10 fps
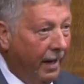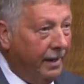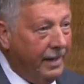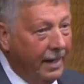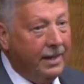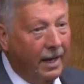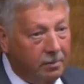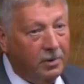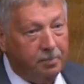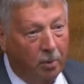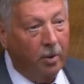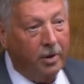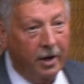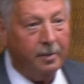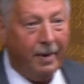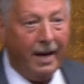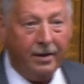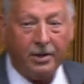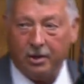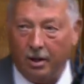And indeed, that was borne out by
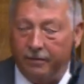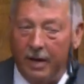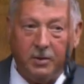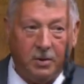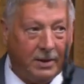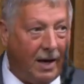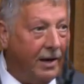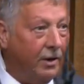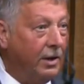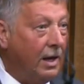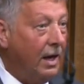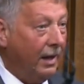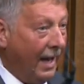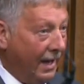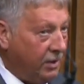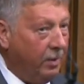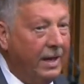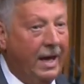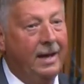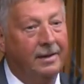the survey which was carried out last
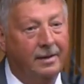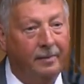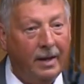weekend